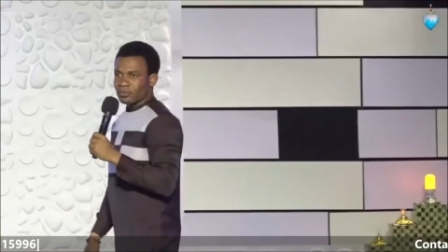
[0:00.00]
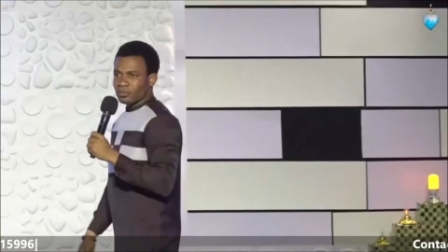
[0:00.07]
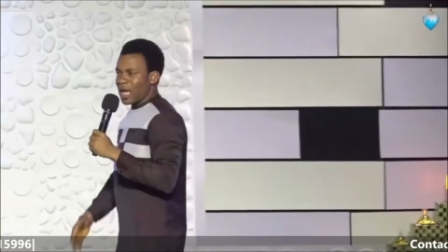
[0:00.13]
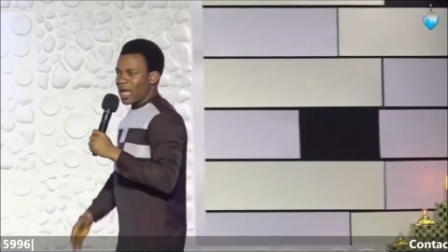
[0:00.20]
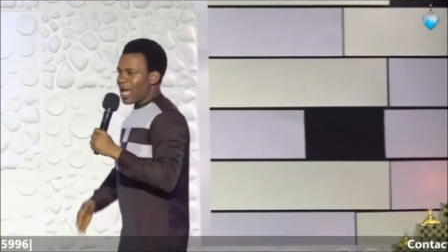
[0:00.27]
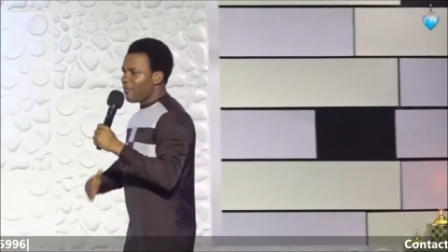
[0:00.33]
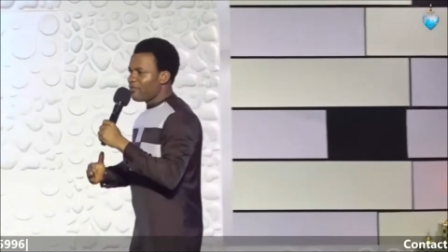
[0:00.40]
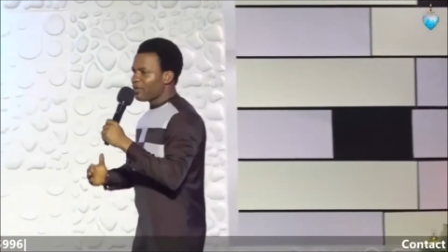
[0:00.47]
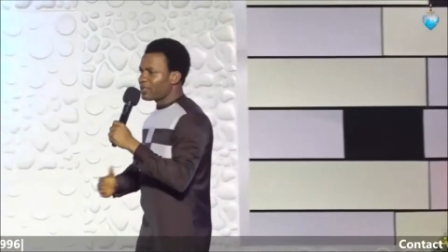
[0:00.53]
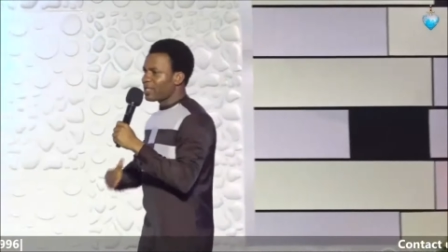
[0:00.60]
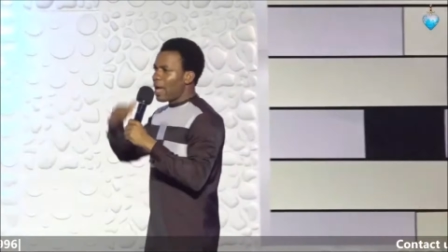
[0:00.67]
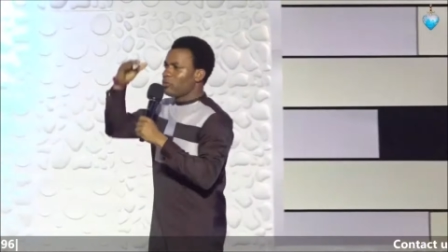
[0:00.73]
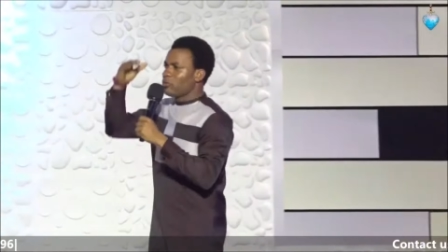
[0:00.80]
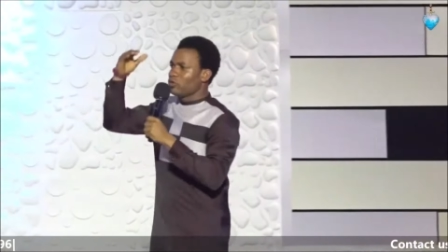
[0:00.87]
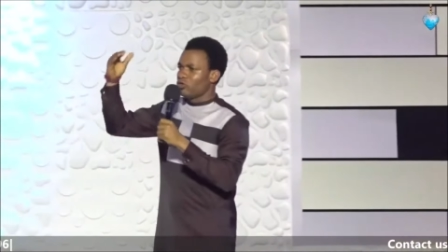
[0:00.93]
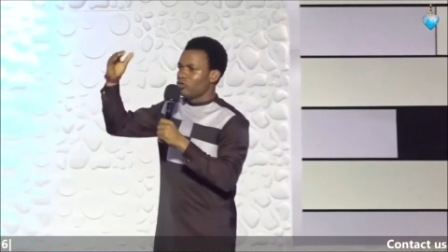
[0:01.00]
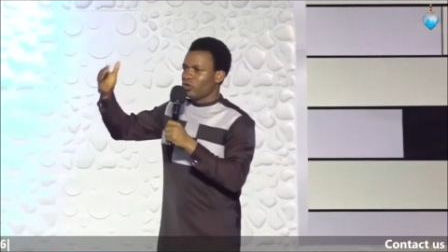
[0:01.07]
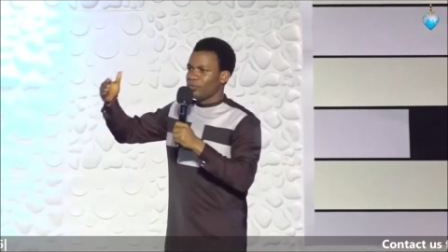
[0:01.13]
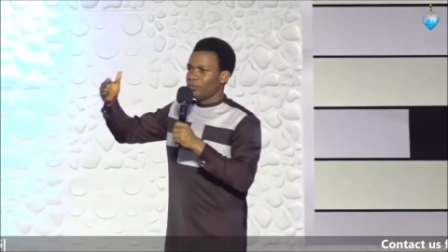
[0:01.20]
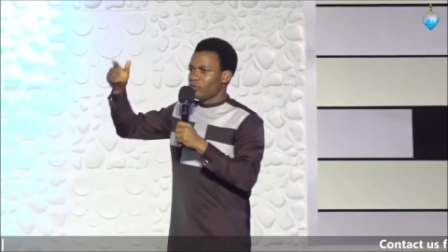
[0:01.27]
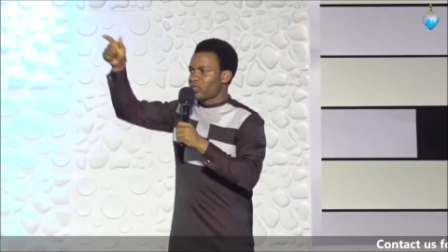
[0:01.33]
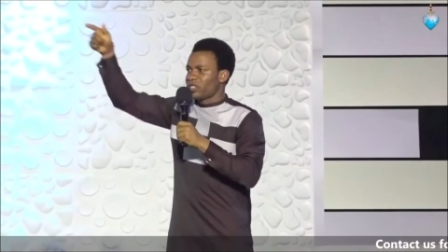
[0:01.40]
Every time you
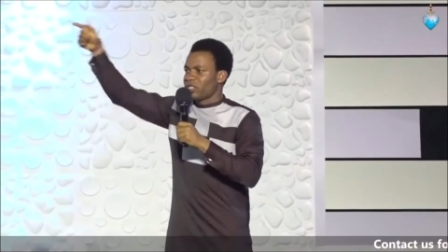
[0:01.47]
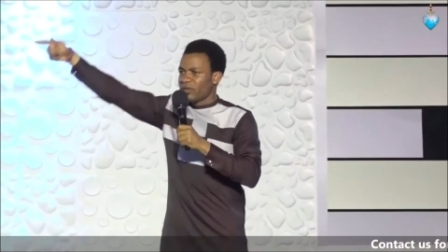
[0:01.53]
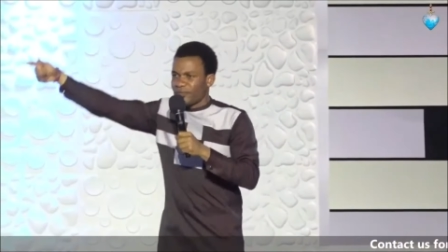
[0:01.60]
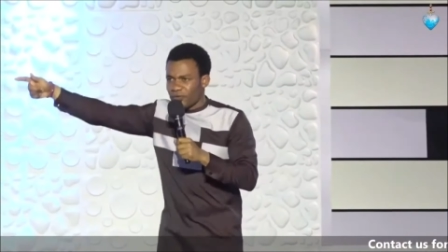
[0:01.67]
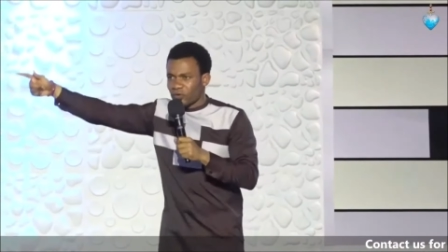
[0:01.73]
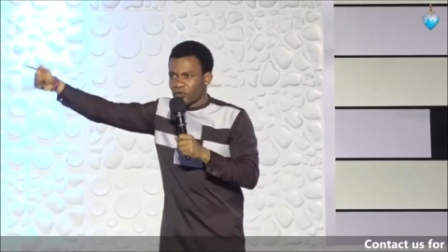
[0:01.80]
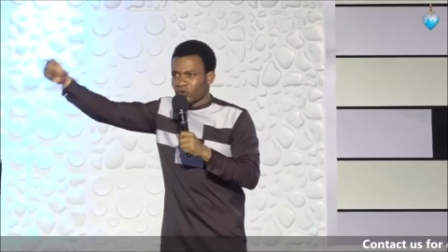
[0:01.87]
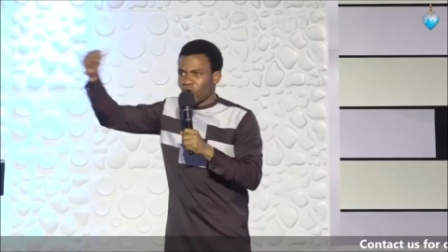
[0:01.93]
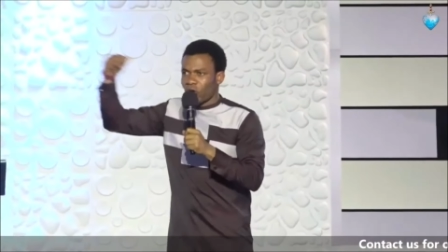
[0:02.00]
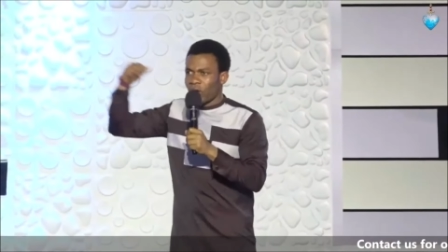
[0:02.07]
dream, you see the future.